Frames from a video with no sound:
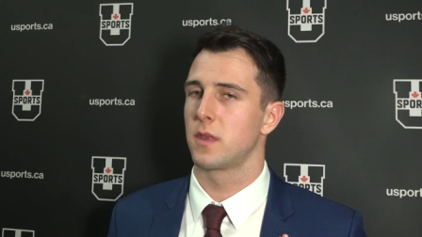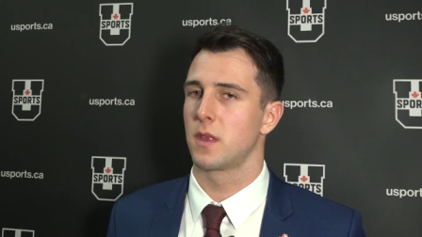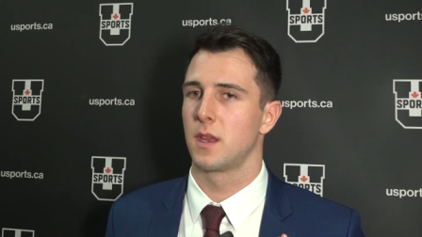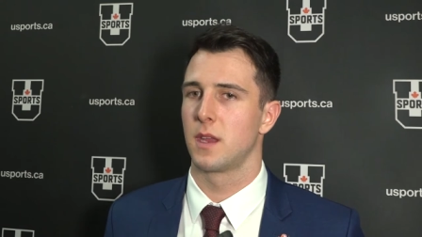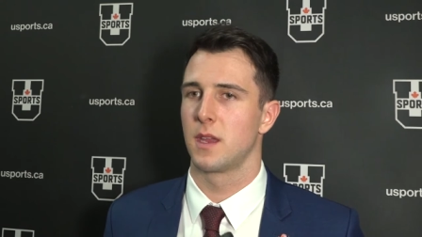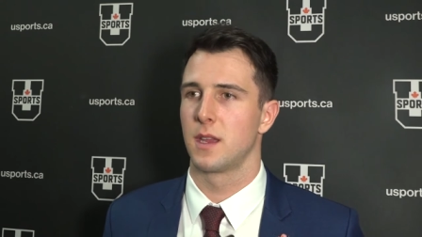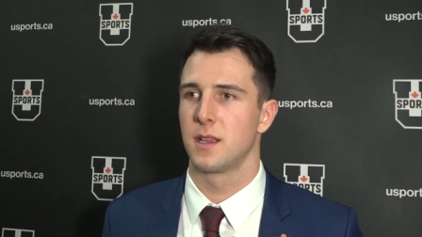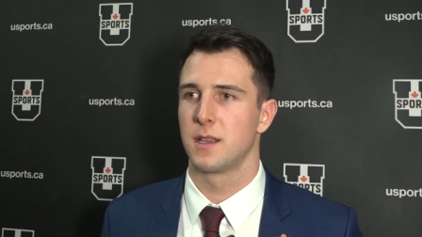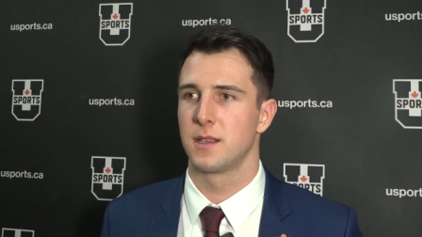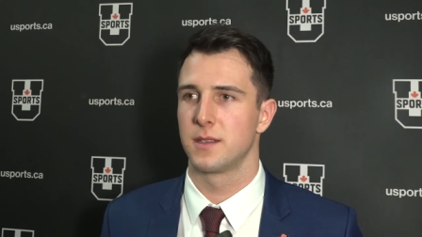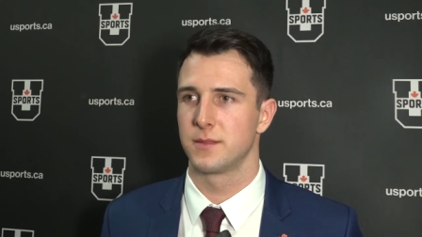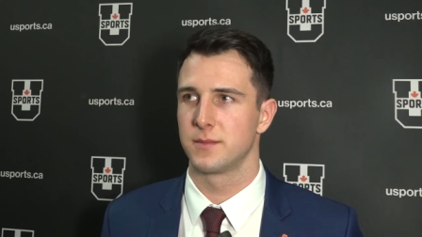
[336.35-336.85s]
oh,
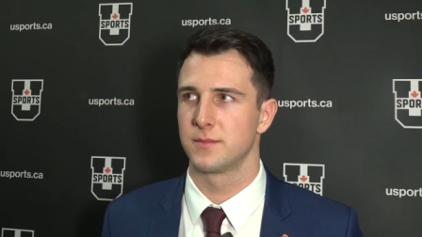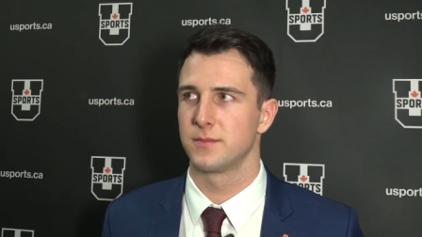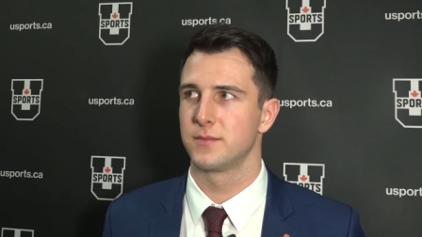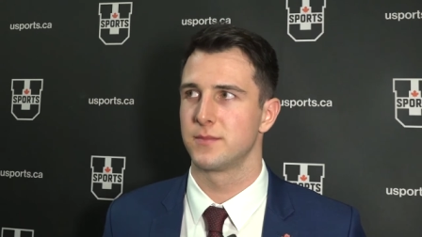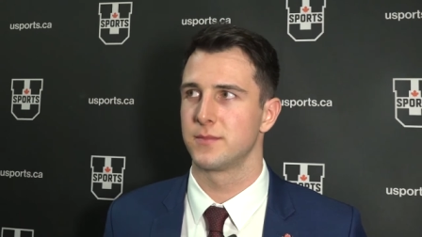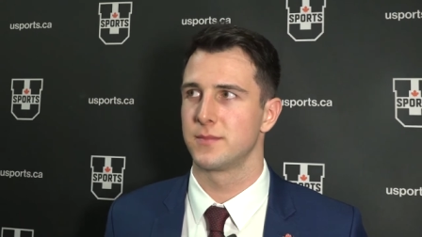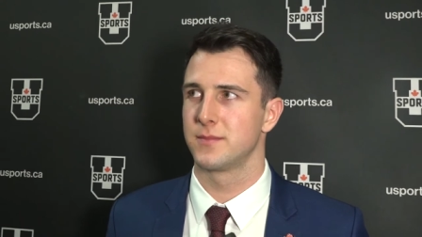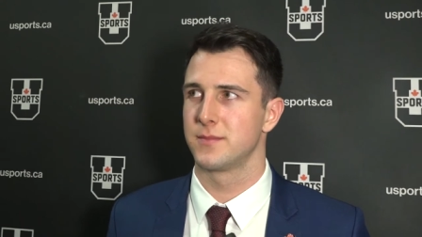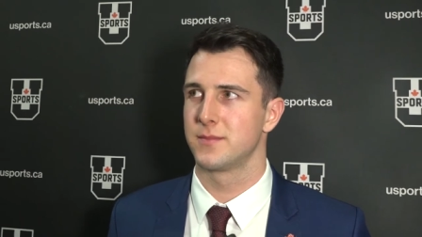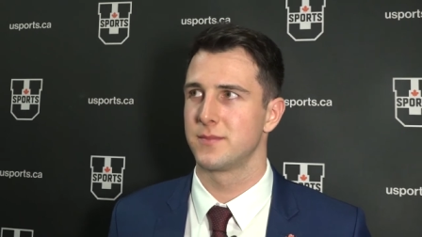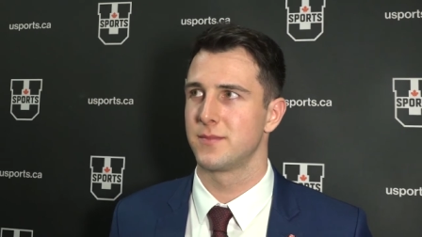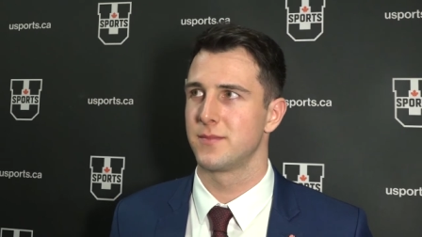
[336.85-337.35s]
I'd like to
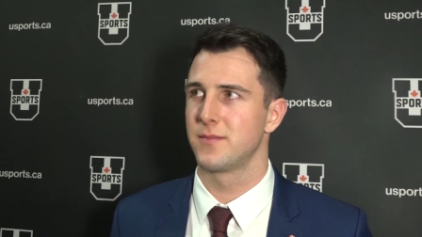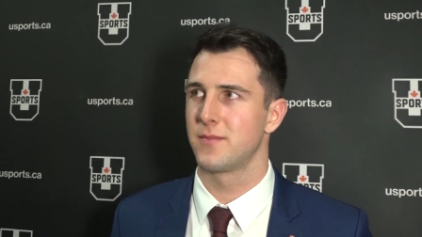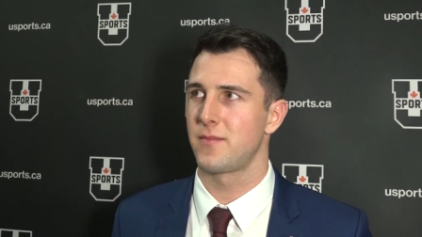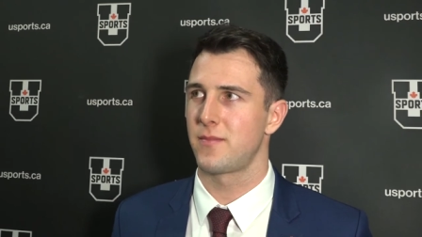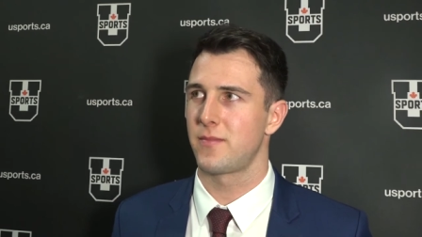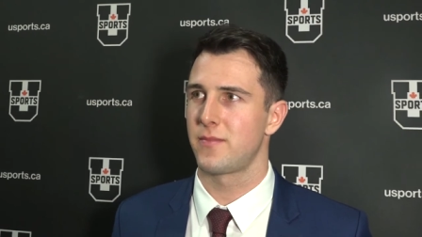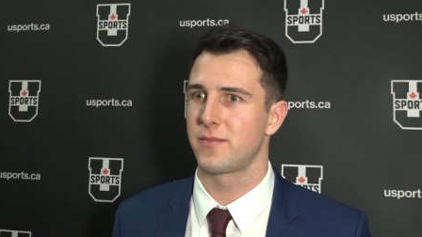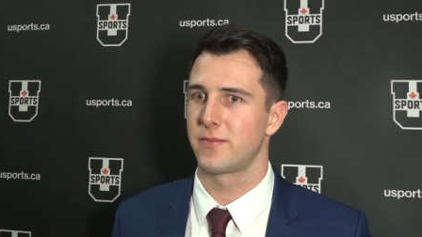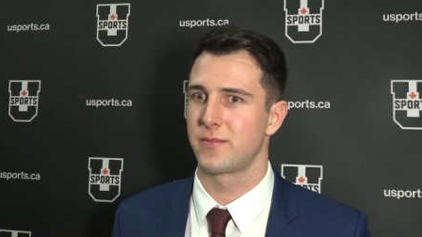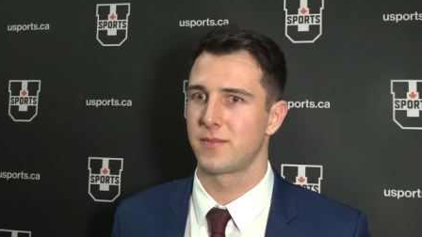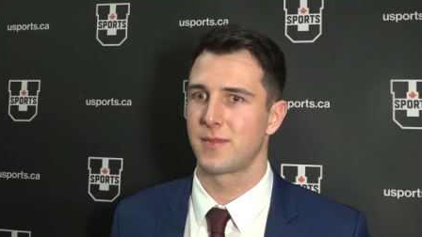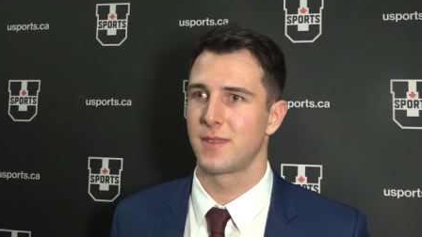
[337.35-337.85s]
prove them
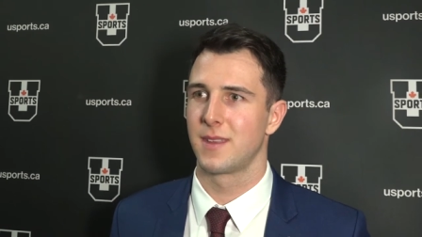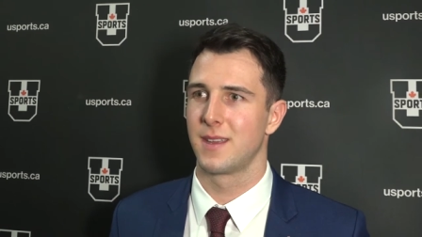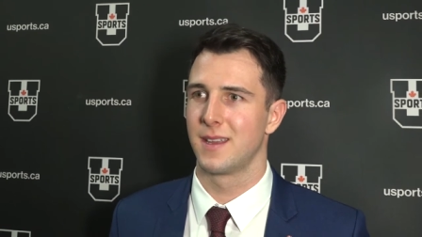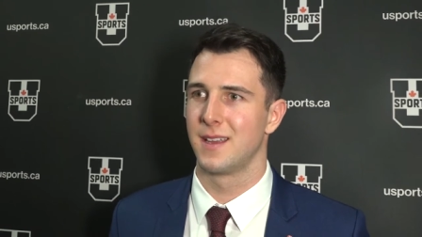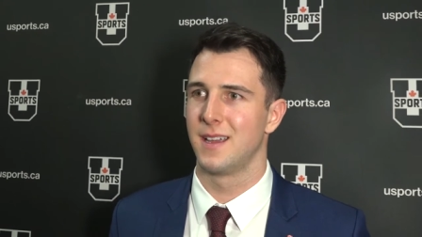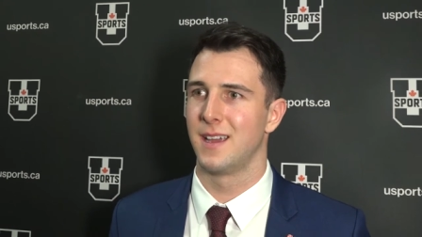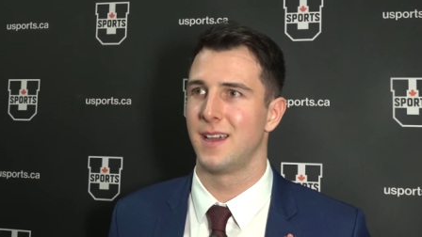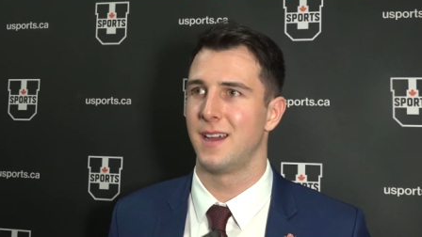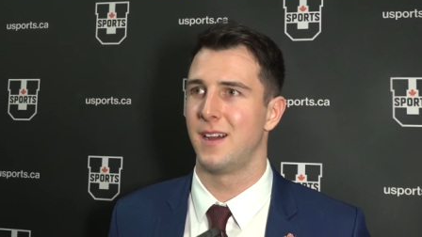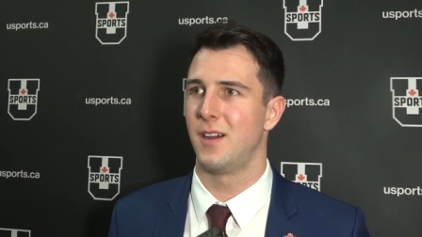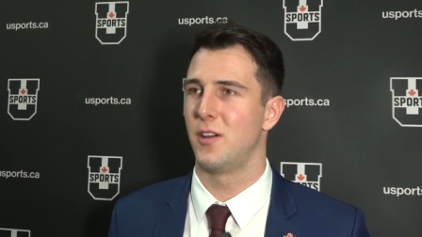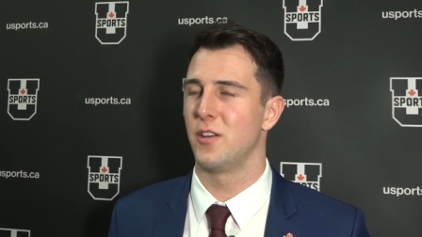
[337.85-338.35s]
wrong, and
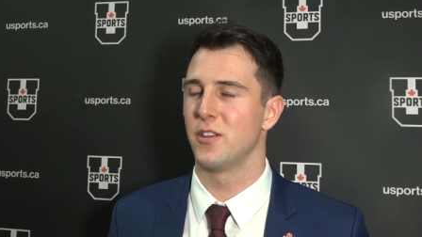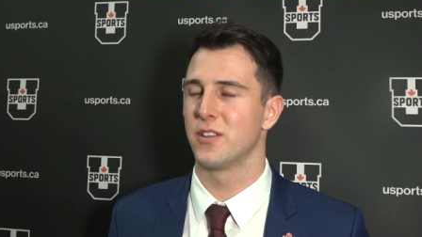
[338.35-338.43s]
yeah,